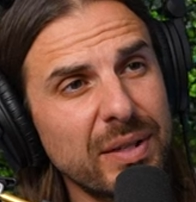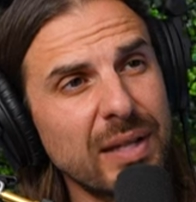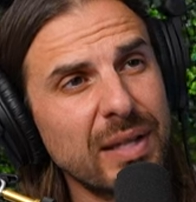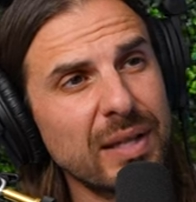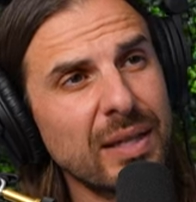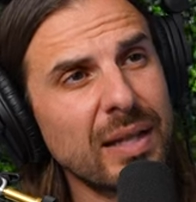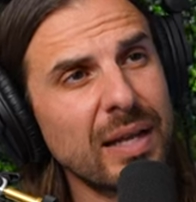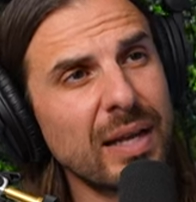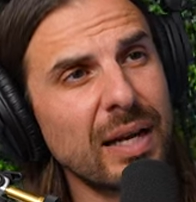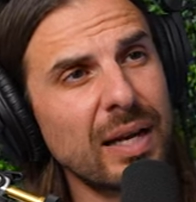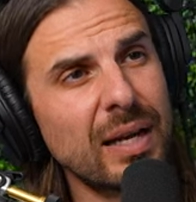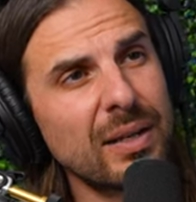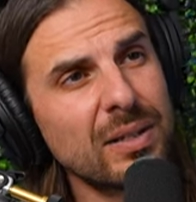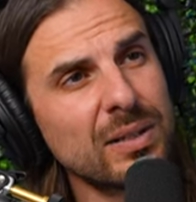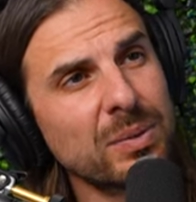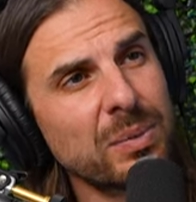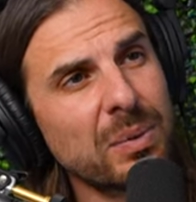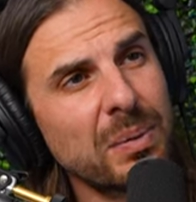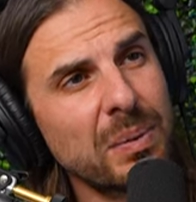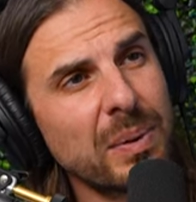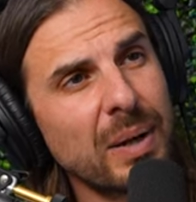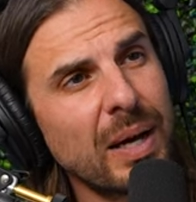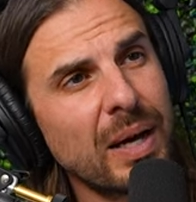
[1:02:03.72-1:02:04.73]
anything else.
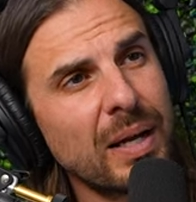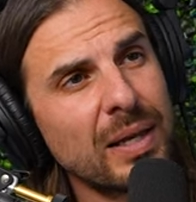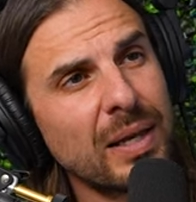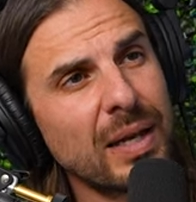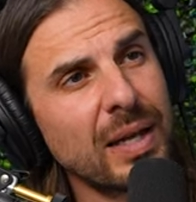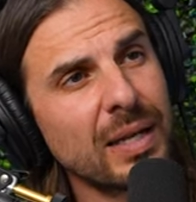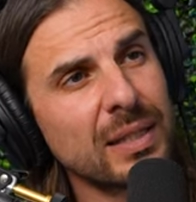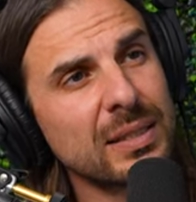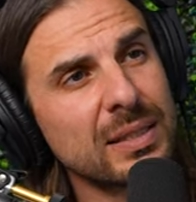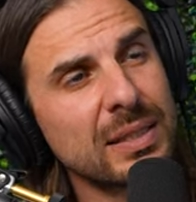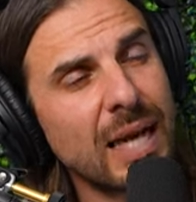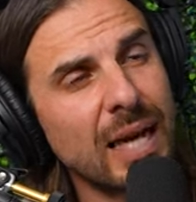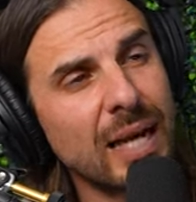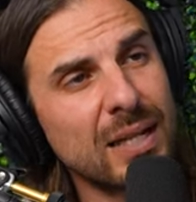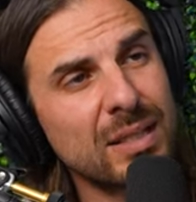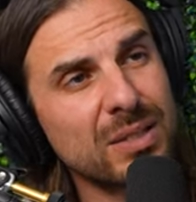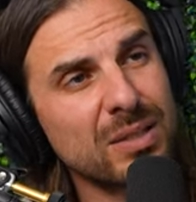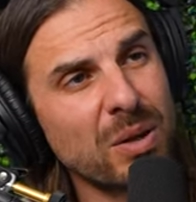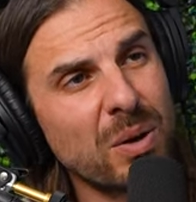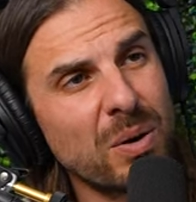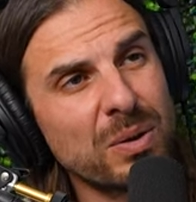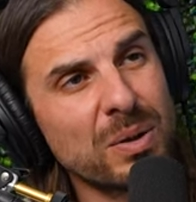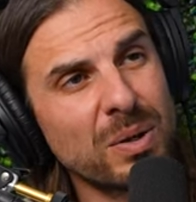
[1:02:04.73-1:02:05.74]
What do we got next? San
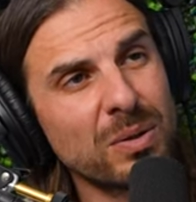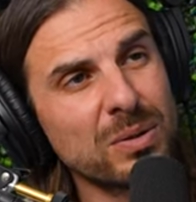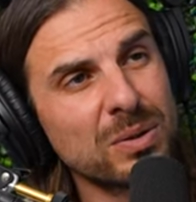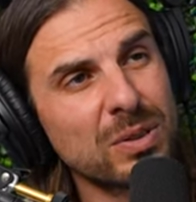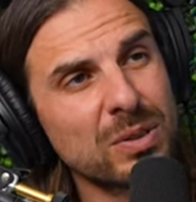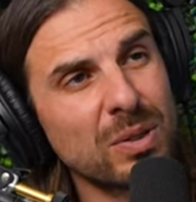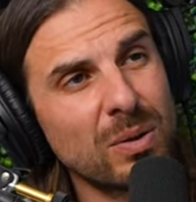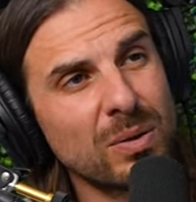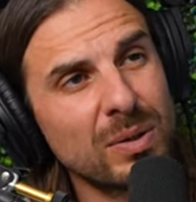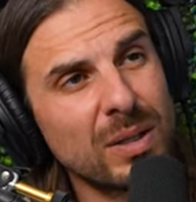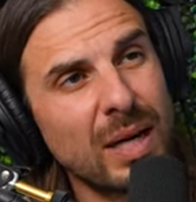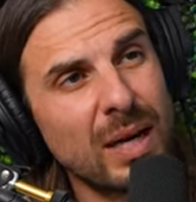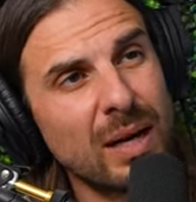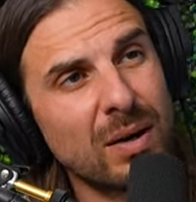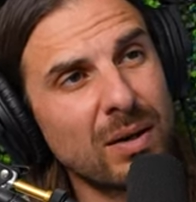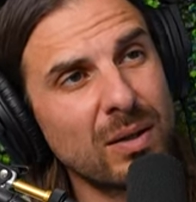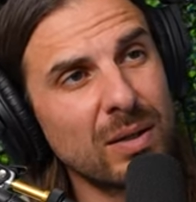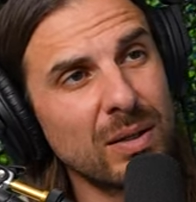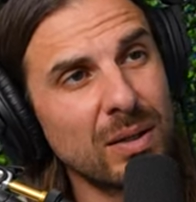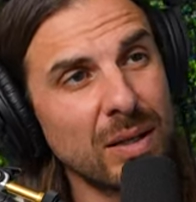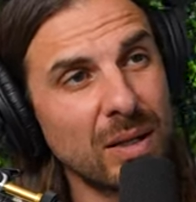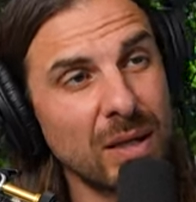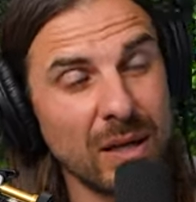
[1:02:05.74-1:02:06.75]
Antonio sold
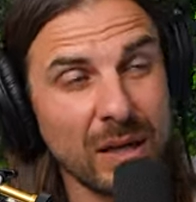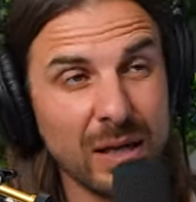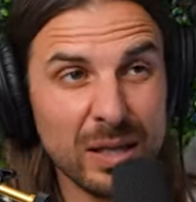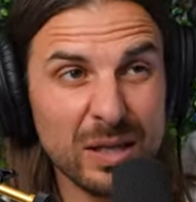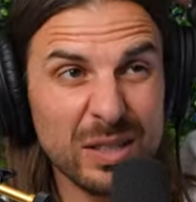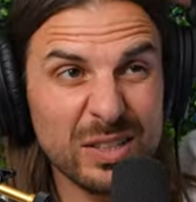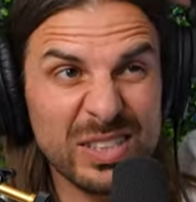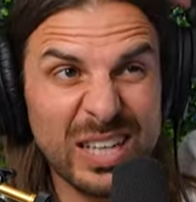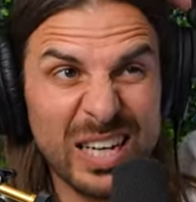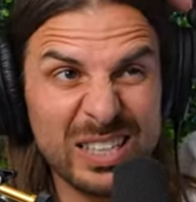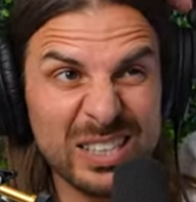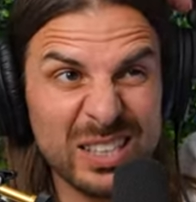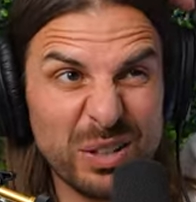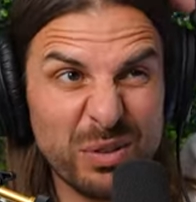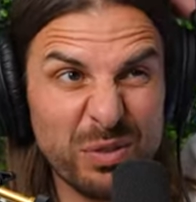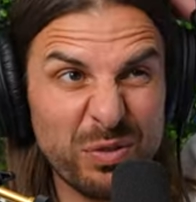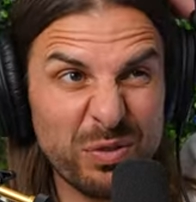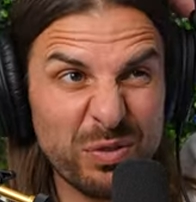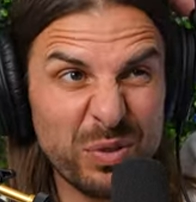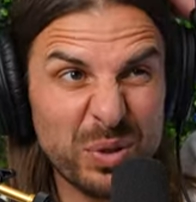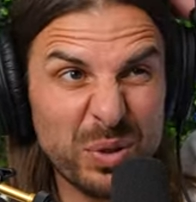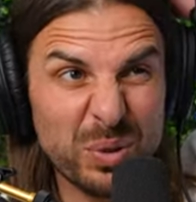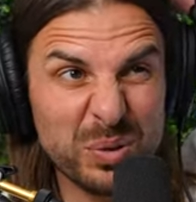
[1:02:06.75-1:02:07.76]
out. There's actually a
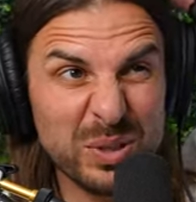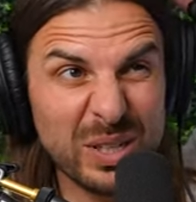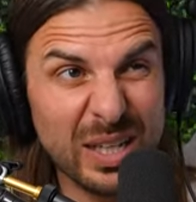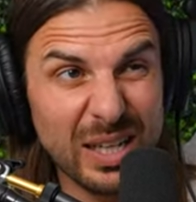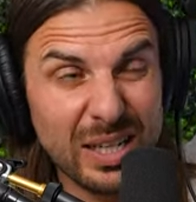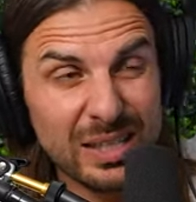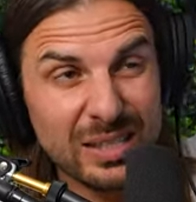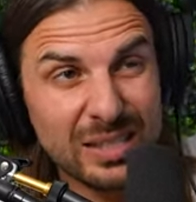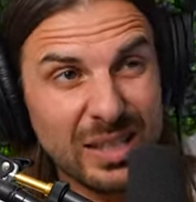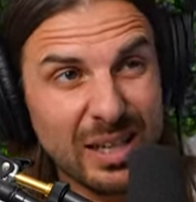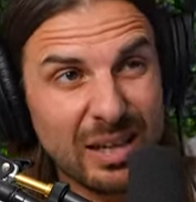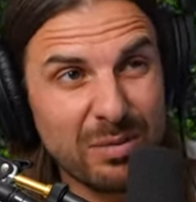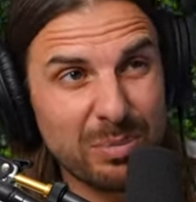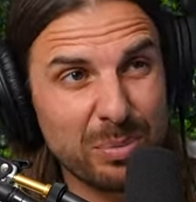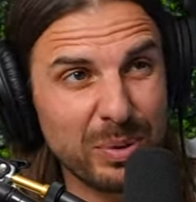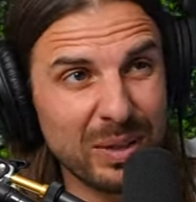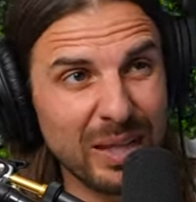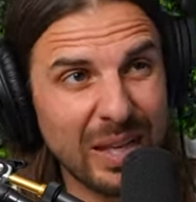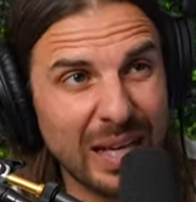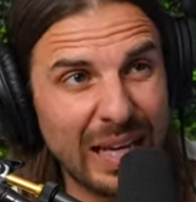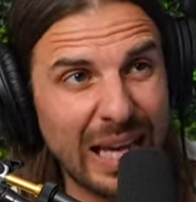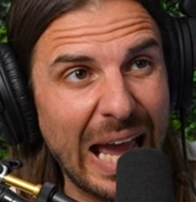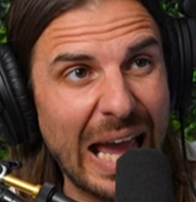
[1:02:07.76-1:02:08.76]
few tickets left, but
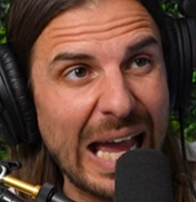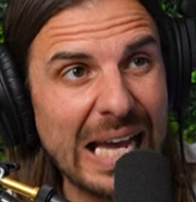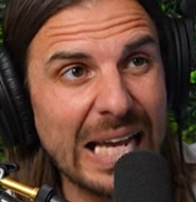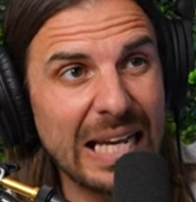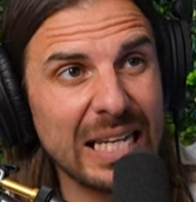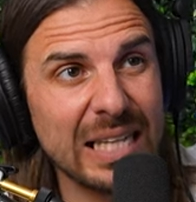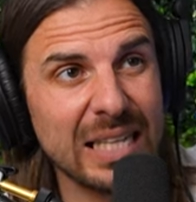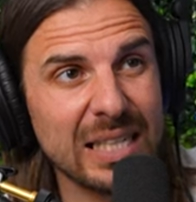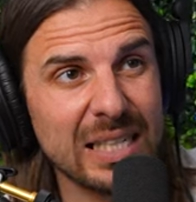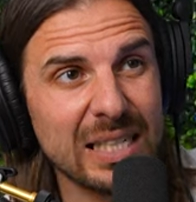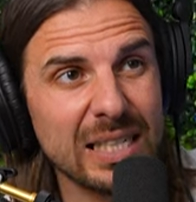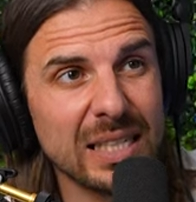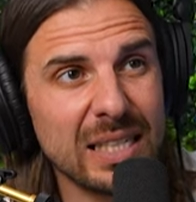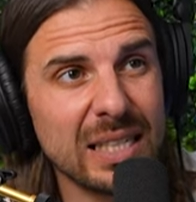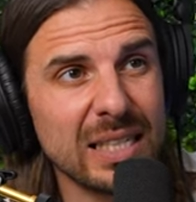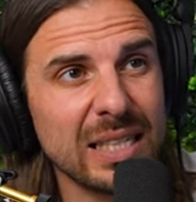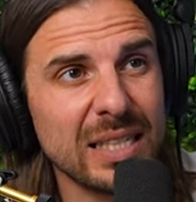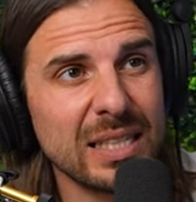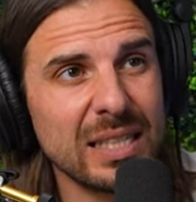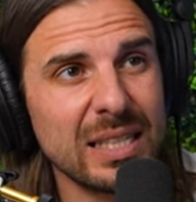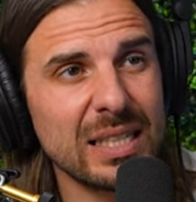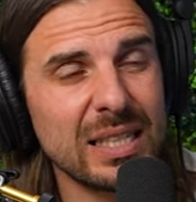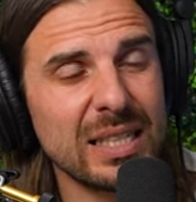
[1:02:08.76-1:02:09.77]
like 8.
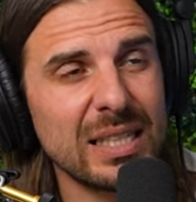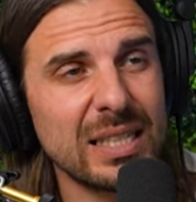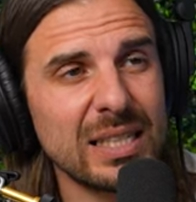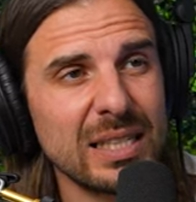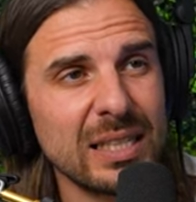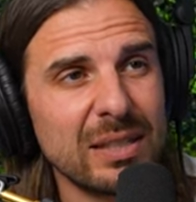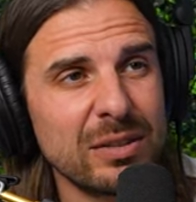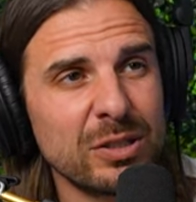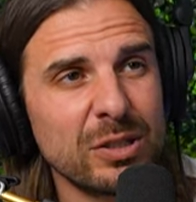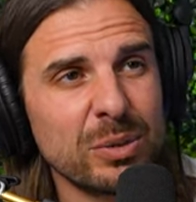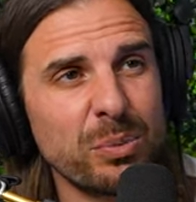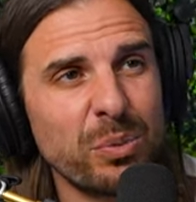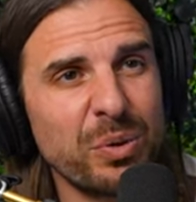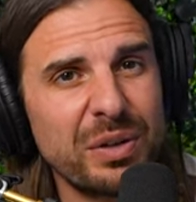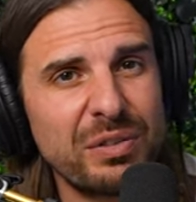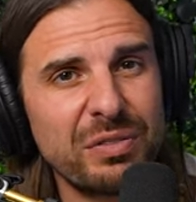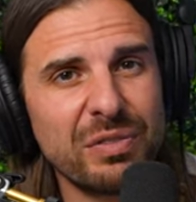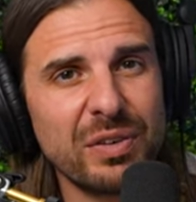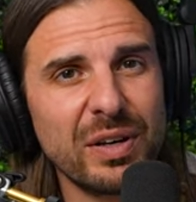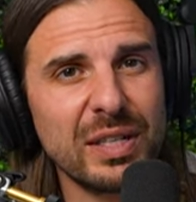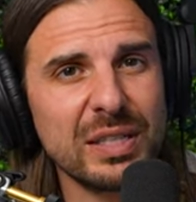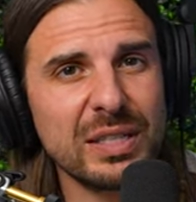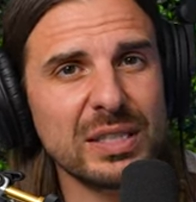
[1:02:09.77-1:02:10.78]
There's some
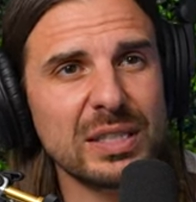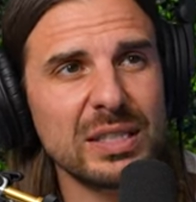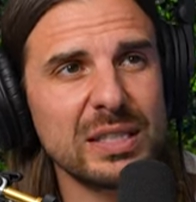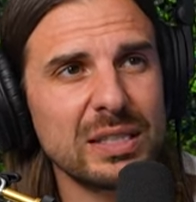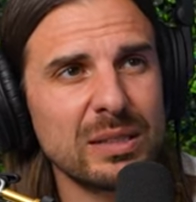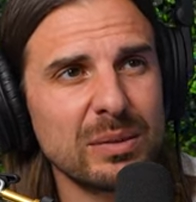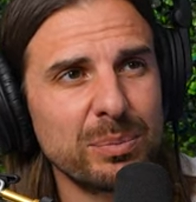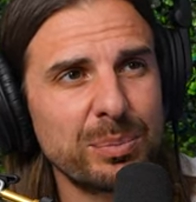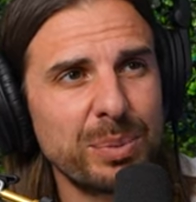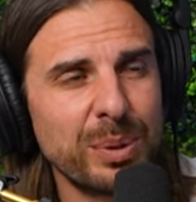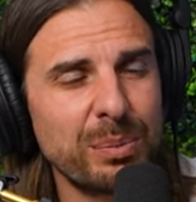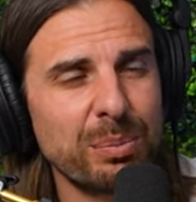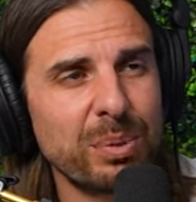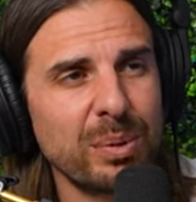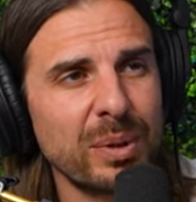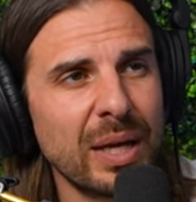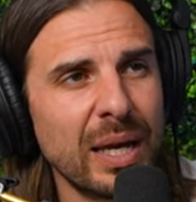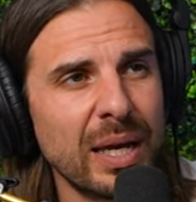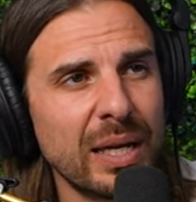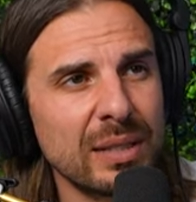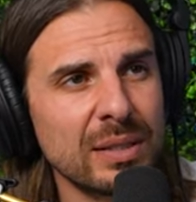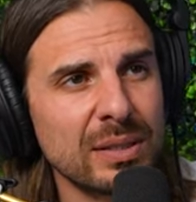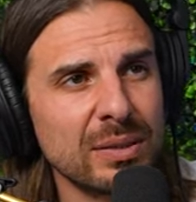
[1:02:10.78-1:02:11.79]
refunds and people
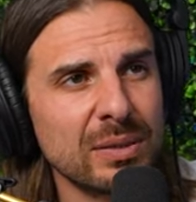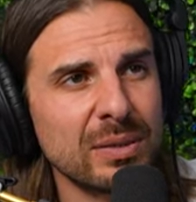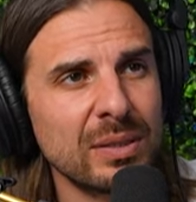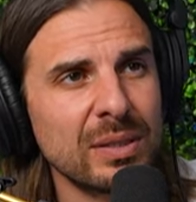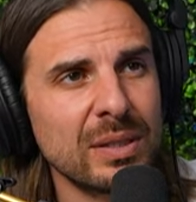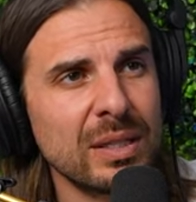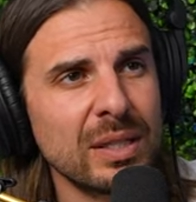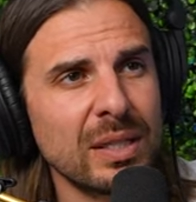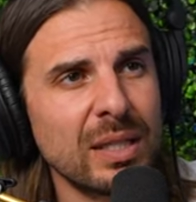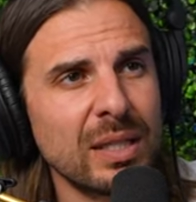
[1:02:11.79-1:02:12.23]
canceled.